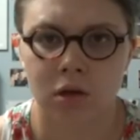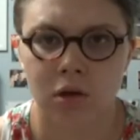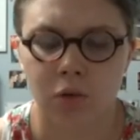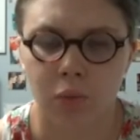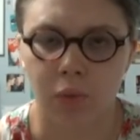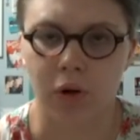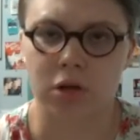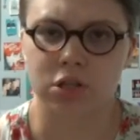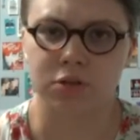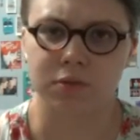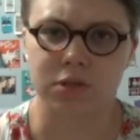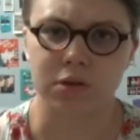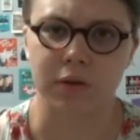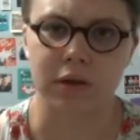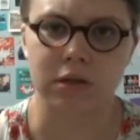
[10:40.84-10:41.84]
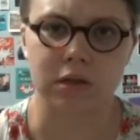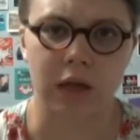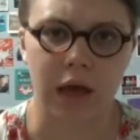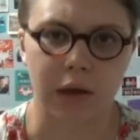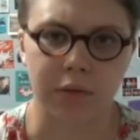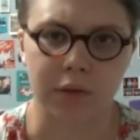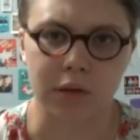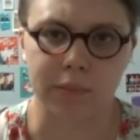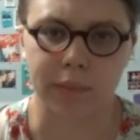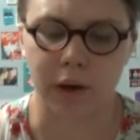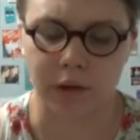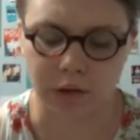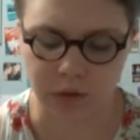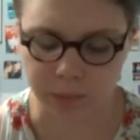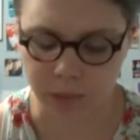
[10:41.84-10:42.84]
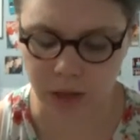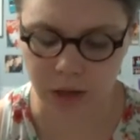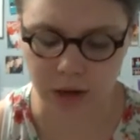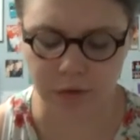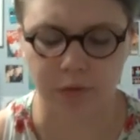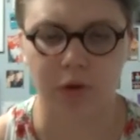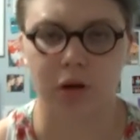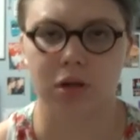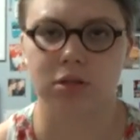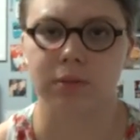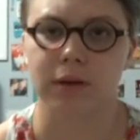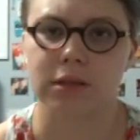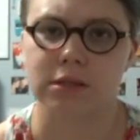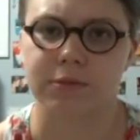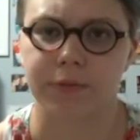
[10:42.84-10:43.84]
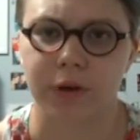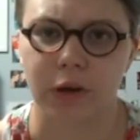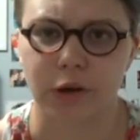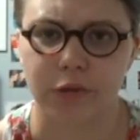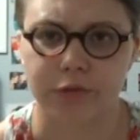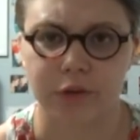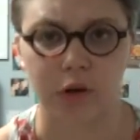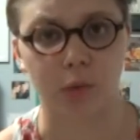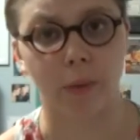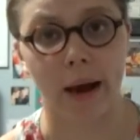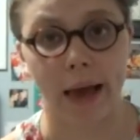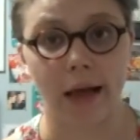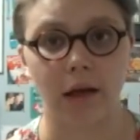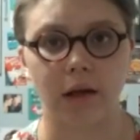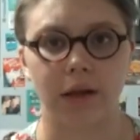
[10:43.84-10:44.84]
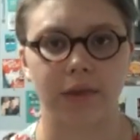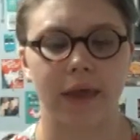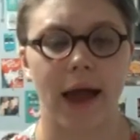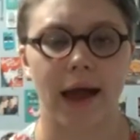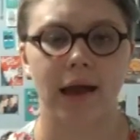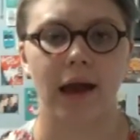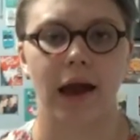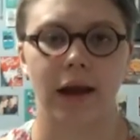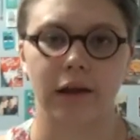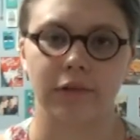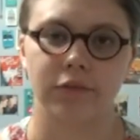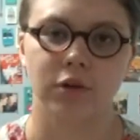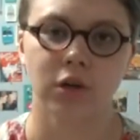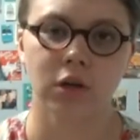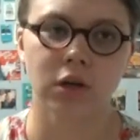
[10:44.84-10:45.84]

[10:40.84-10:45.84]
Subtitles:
what she was doing today really bothered me, and I wanted to make this video for a while, and that kind of